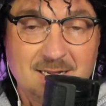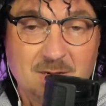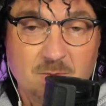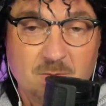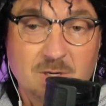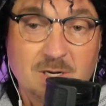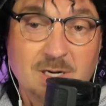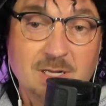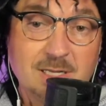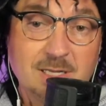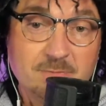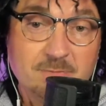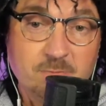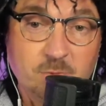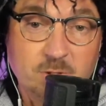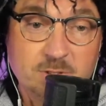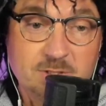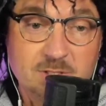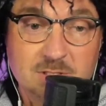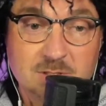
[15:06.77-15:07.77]
We're going to leave
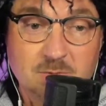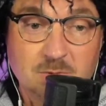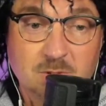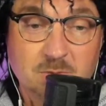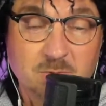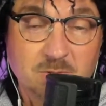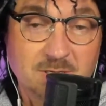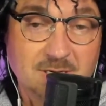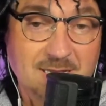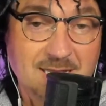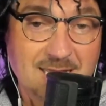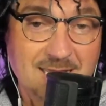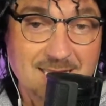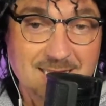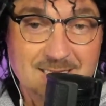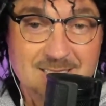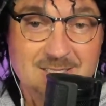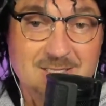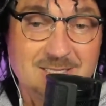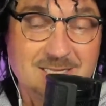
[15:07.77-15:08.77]
Walt Disney World. We're going to
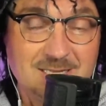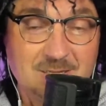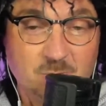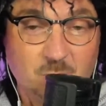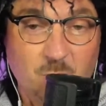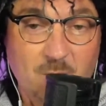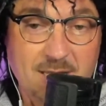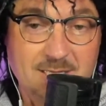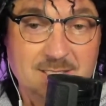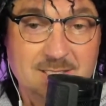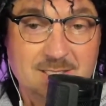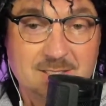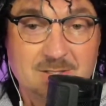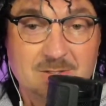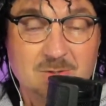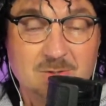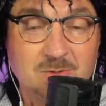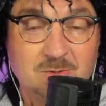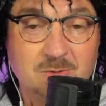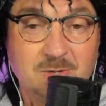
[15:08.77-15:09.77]
head west
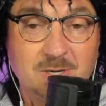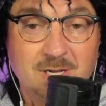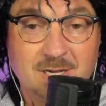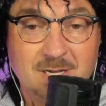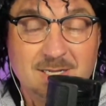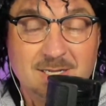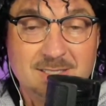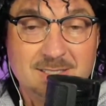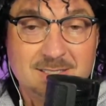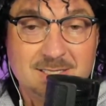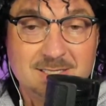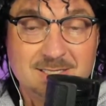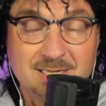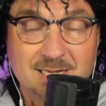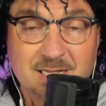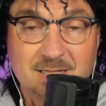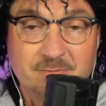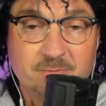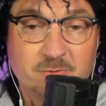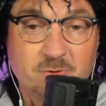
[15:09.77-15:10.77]
to Disney
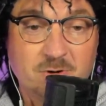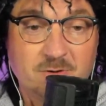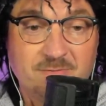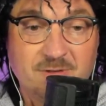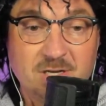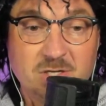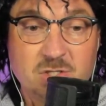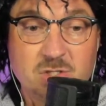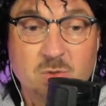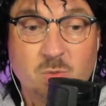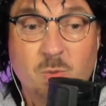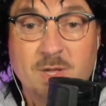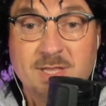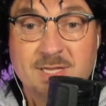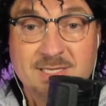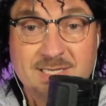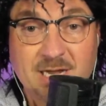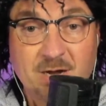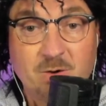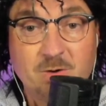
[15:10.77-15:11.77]
California Adventure when the
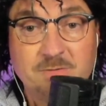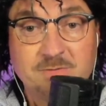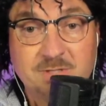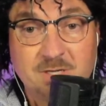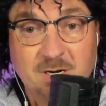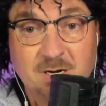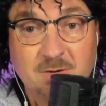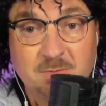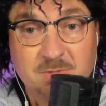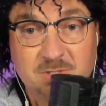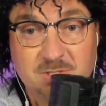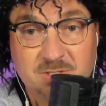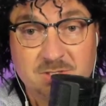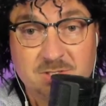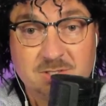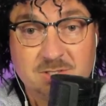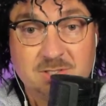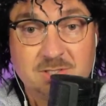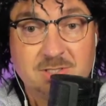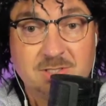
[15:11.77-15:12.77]
Tower of Terror was
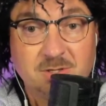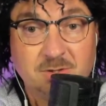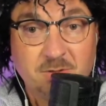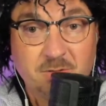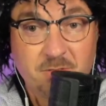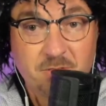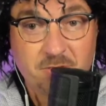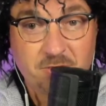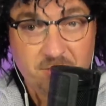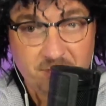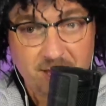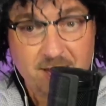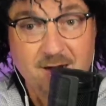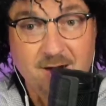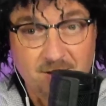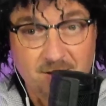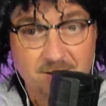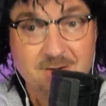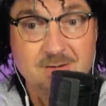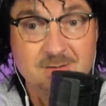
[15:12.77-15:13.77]
still
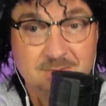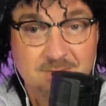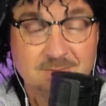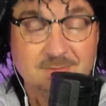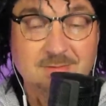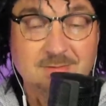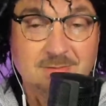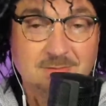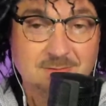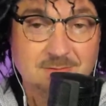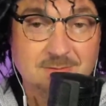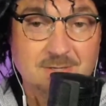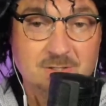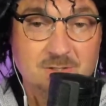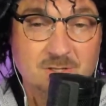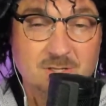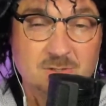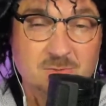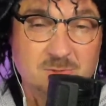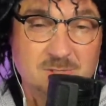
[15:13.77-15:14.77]
there. Right, so
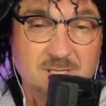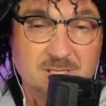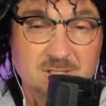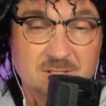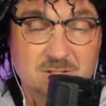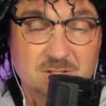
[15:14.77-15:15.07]
this would